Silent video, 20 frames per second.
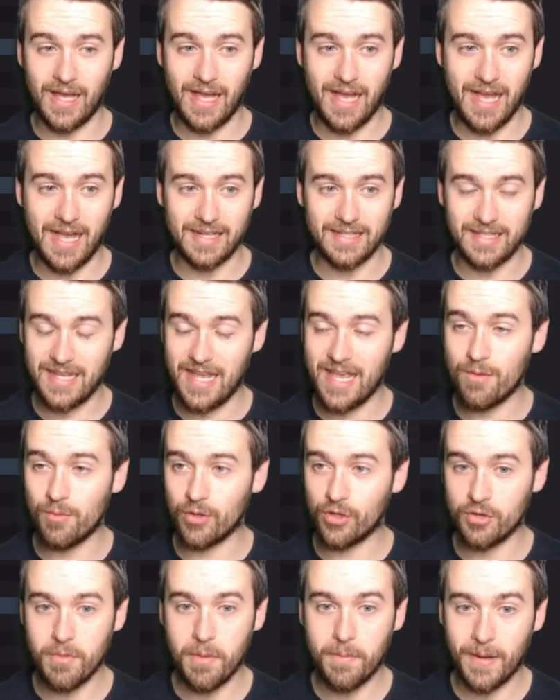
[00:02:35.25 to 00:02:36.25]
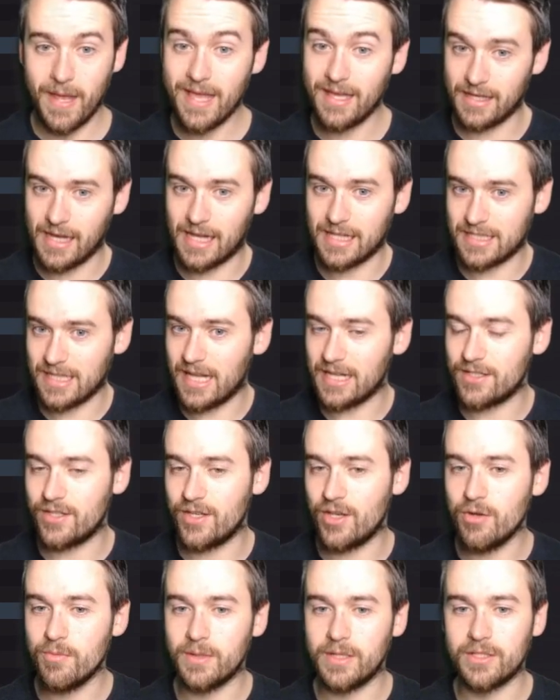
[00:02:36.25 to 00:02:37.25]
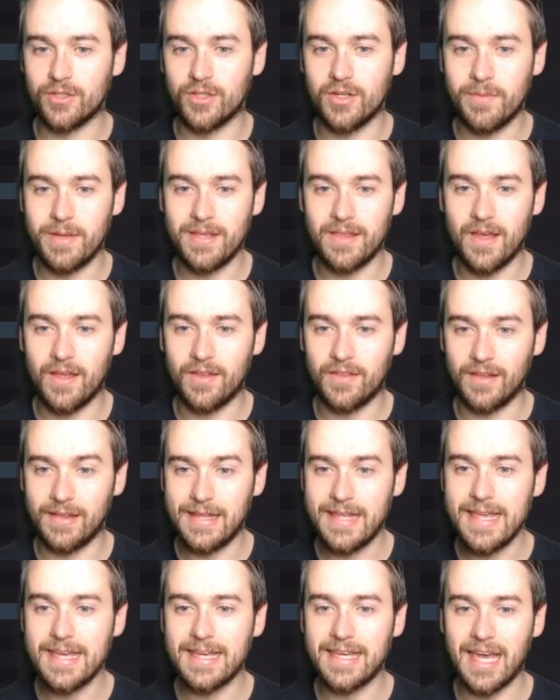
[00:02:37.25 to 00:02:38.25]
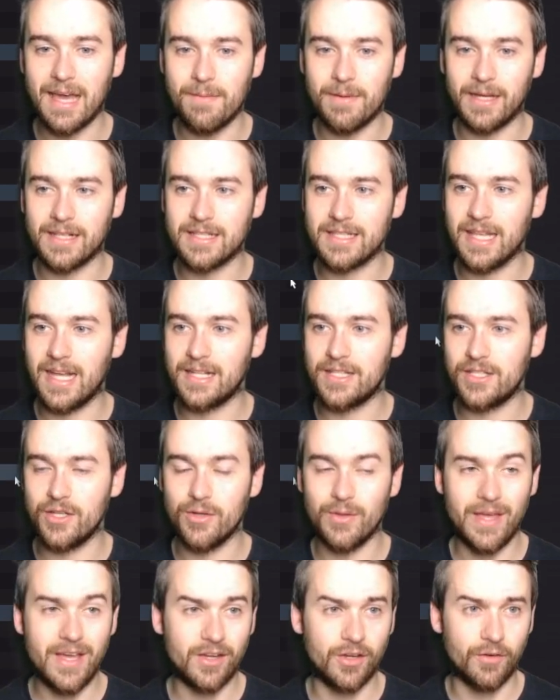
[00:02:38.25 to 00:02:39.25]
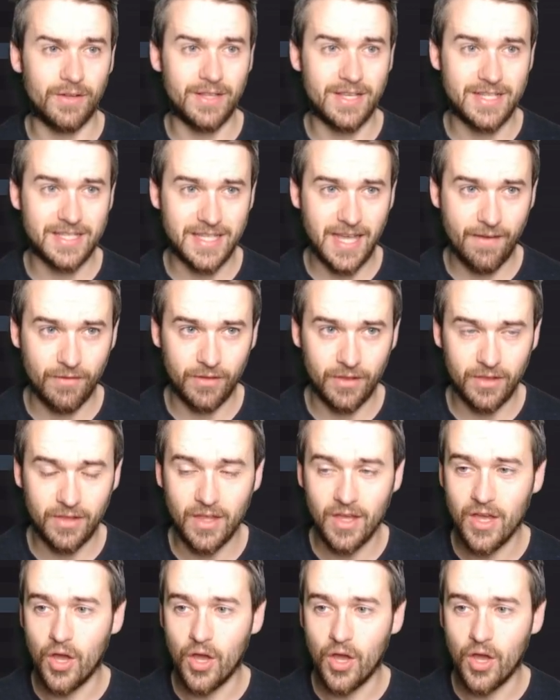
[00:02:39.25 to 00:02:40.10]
And today we're going to be playing against Lazio, but it's going to be the league game against Lazio. They are currently 7th.